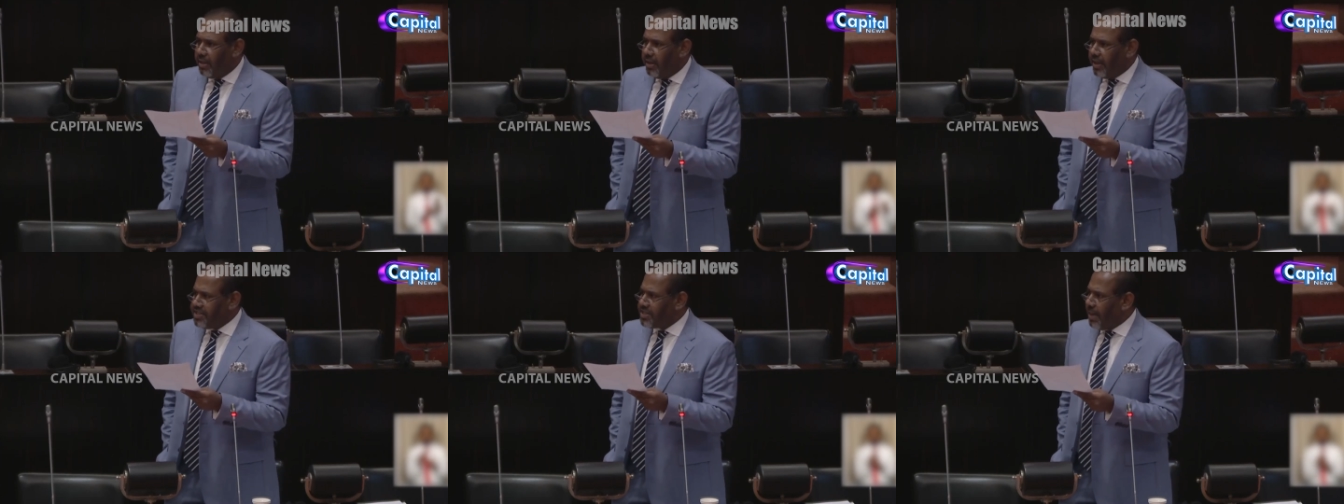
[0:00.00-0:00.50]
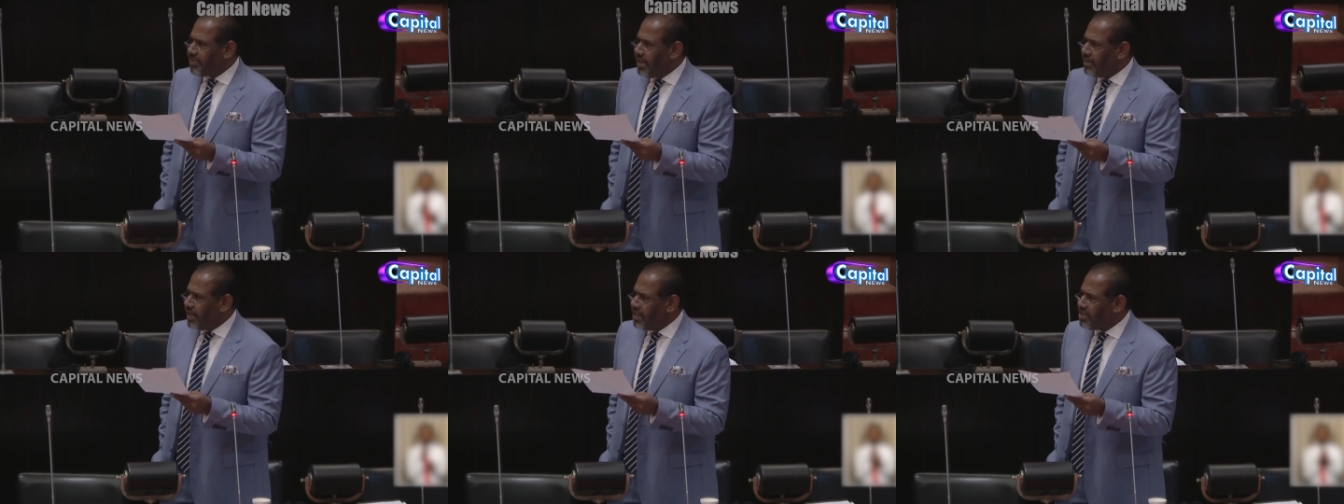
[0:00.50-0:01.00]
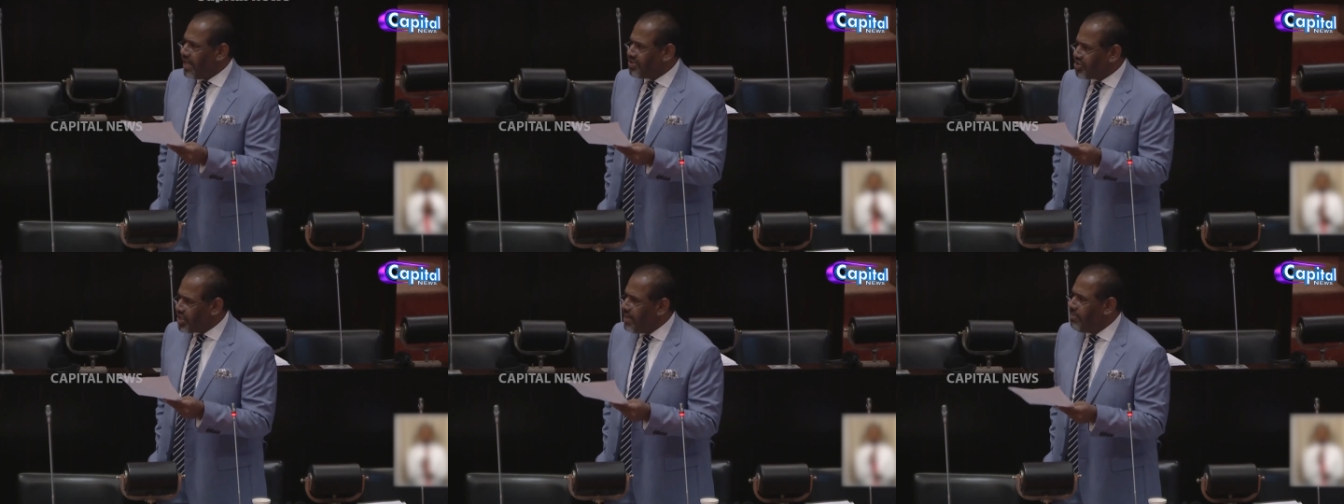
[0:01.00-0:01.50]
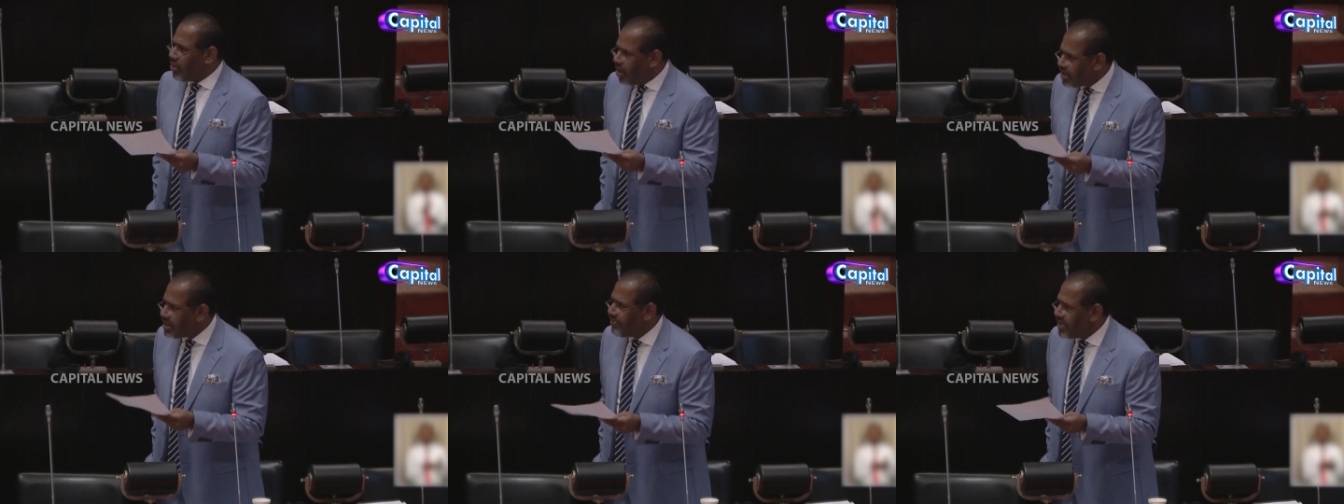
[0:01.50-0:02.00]
is something that is extremely
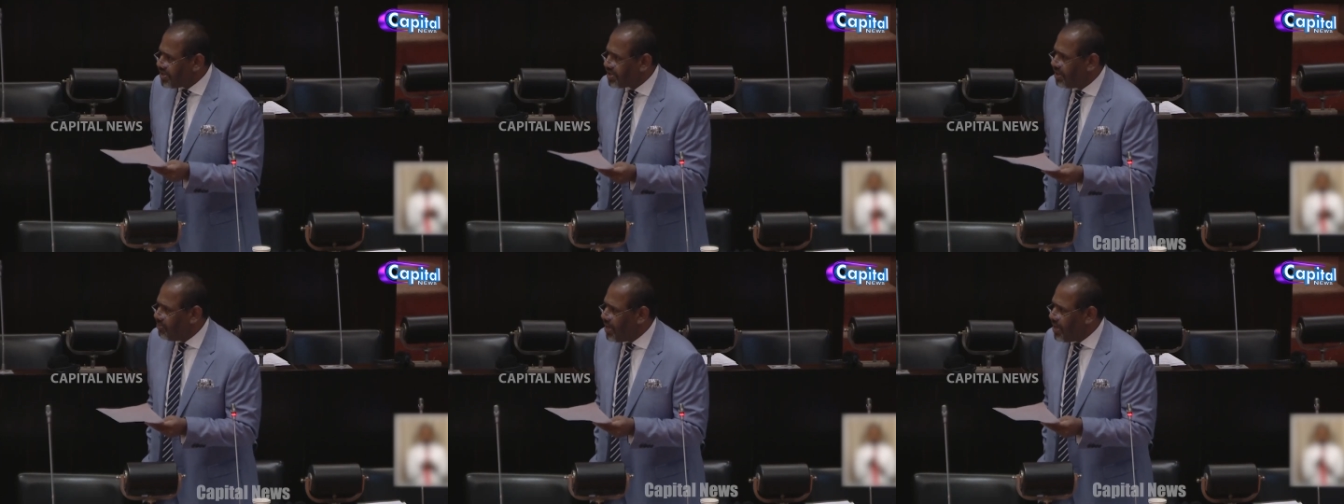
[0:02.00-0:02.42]
controversial.